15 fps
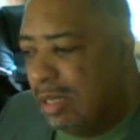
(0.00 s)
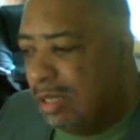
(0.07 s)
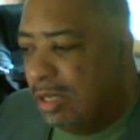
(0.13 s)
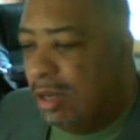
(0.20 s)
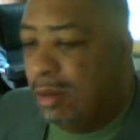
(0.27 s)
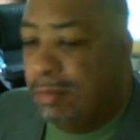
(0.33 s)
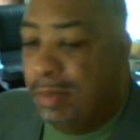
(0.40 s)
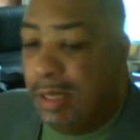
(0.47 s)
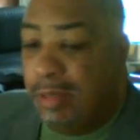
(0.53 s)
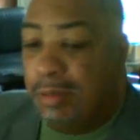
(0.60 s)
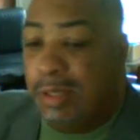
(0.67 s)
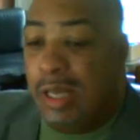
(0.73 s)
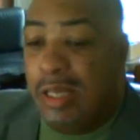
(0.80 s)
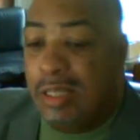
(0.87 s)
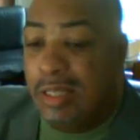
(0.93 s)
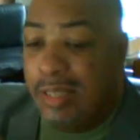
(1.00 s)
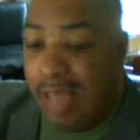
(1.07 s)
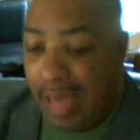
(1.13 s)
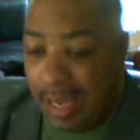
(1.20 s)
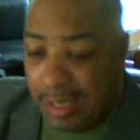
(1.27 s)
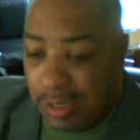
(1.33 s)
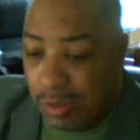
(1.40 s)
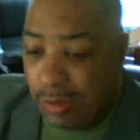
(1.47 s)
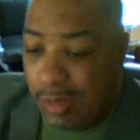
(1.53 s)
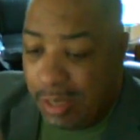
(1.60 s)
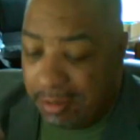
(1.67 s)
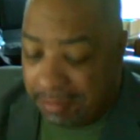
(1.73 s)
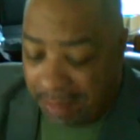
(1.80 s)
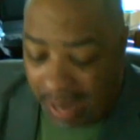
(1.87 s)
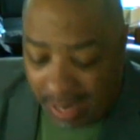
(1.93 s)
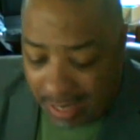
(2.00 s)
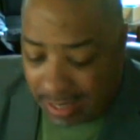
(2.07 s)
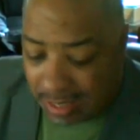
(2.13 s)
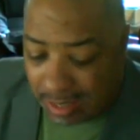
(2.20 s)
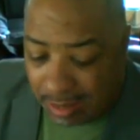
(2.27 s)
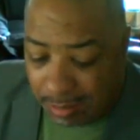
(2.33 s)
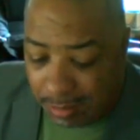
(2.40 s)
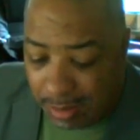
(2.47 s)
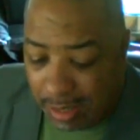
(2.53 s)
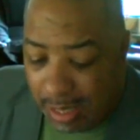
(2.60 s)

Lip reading: You know, but because Daniel advised them,